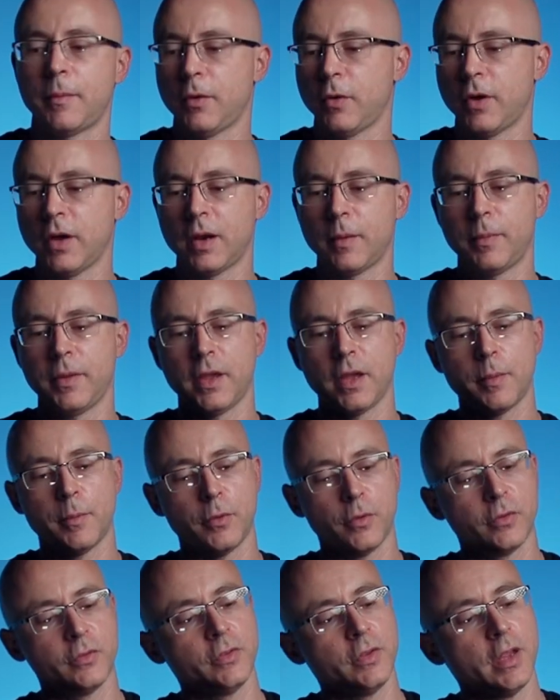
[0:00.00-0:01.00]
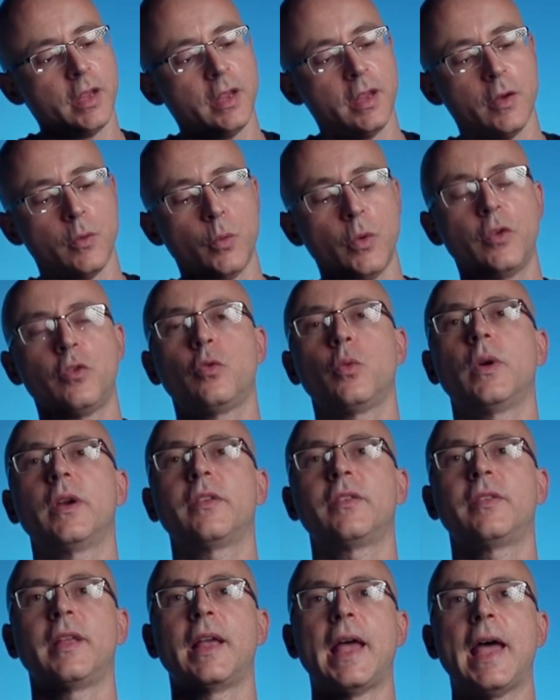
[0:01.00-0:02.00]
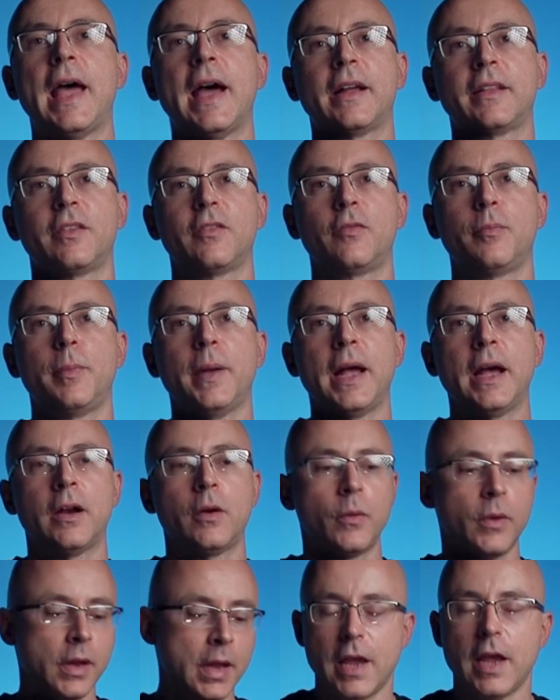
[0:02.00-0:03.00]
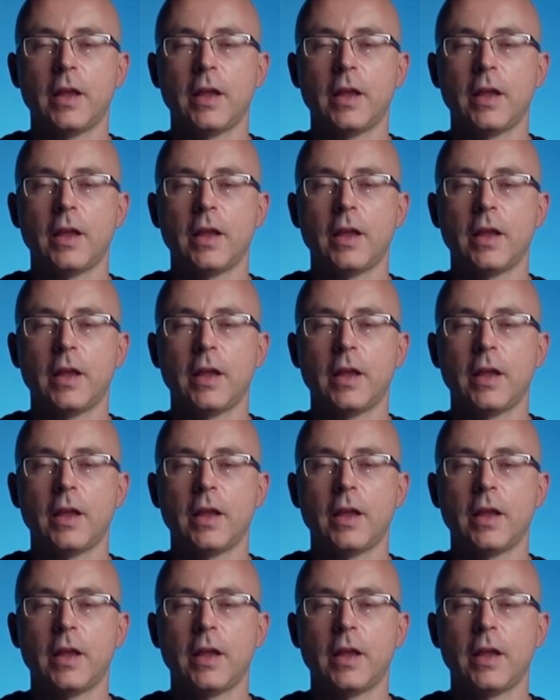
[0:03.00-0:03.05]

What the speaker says: You're gonna be able to see here which one is the active battery,